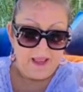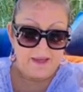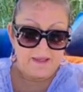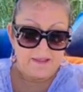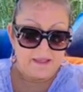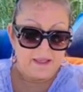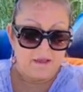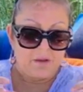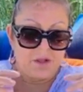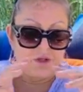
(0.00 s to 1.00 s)
and
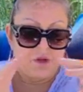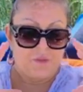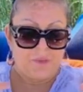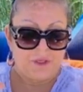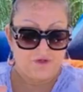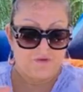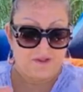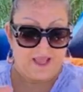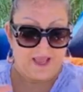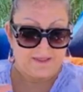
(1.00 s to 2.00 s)
it'll show the picture of
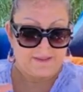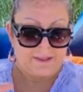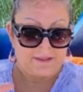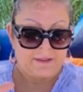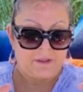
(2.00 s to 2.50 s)
the casket.